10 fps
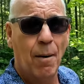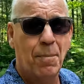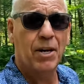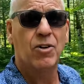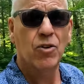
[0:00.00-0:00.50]
up
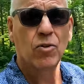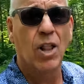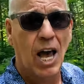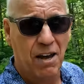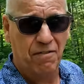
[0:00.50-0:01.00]
in your
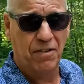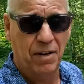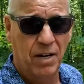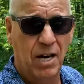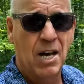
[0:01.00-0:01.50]
life,
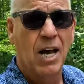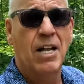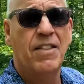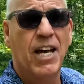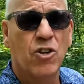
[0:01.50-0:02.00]

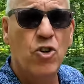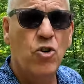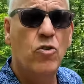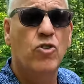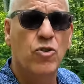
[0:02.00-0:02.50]
that
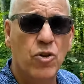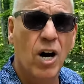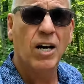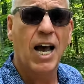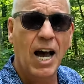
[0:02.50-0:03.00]
you do
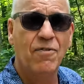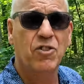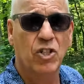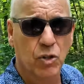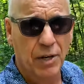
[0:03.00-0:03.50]
not have
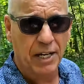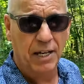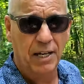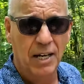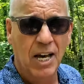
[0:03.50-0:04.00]
to
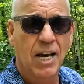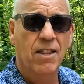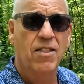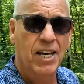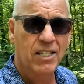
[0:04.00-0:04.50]
drink.
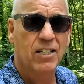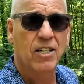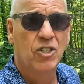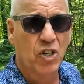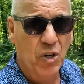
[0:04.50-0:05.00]
This
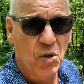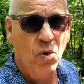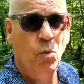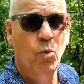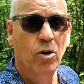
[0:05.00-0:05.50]

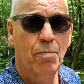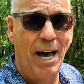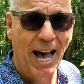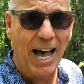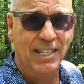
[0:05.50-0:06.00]
too will
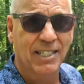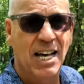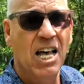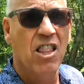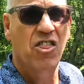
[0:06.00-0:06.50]
pass.
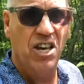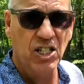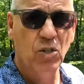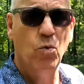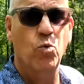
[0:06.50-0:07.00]

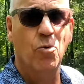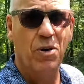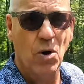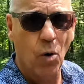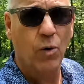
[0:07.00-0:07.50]
This will
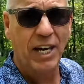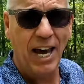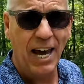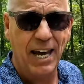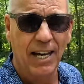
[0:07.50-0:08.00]
be
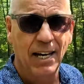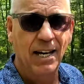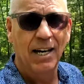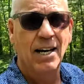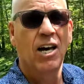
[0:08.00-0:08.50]
okay
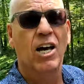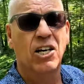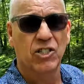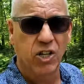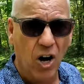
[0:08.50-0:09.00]

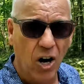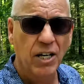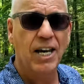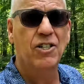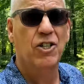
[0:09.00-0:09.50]
as
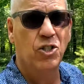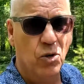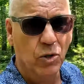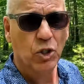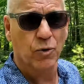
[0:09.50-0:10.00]
long as you
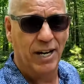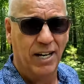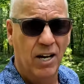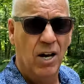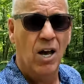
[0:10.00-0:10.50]
don't
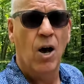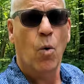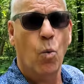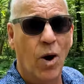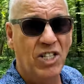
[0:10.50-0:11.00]
drink.
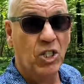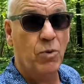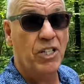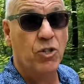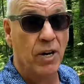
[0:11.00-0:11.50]
Once
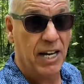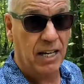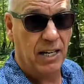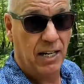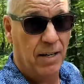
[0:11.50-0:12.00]
we
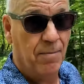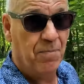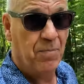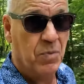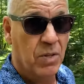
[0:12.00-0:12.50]
drink,
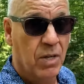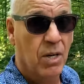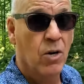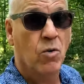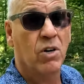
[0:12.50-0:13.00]

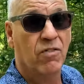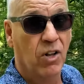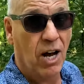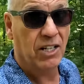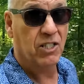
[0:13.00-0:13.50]
we've
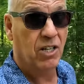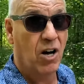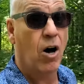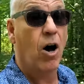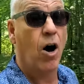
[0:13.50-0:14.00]
lost
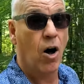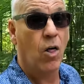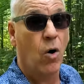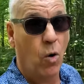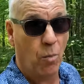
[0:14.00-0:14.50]
all
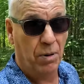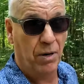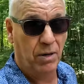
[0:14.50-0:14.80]
hope.